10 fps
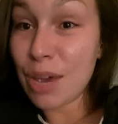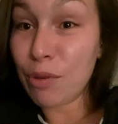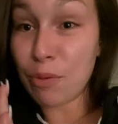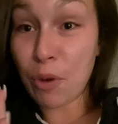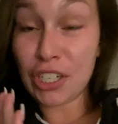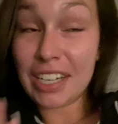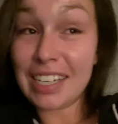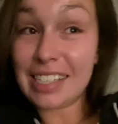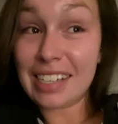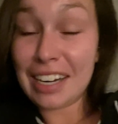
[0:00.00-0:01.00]
We've been watching
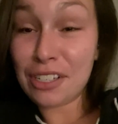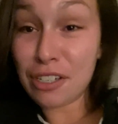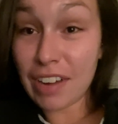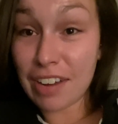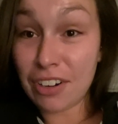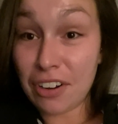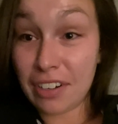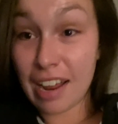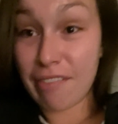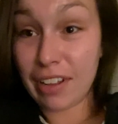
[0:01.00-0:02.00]
Designated Survivor on
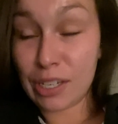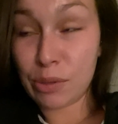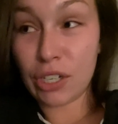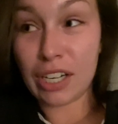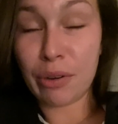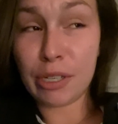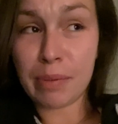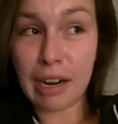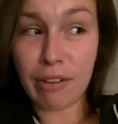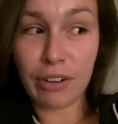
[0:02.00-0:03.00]
Netflix, which I know has
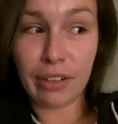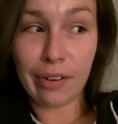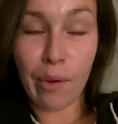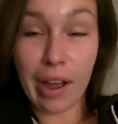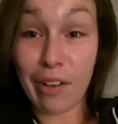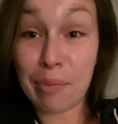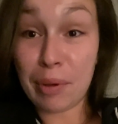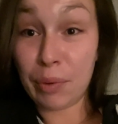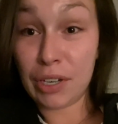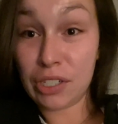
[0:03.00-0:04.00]
been out for a little while,
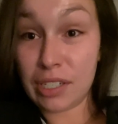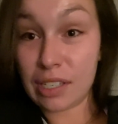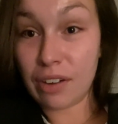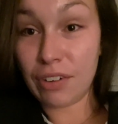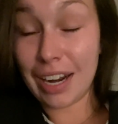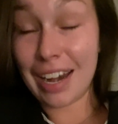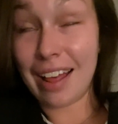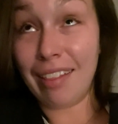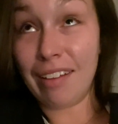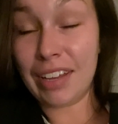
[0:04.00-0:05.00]
but we just discovered it and I
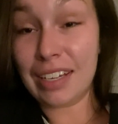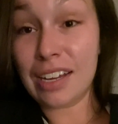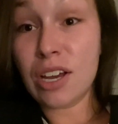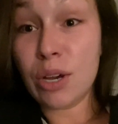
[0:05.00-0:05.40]
love it.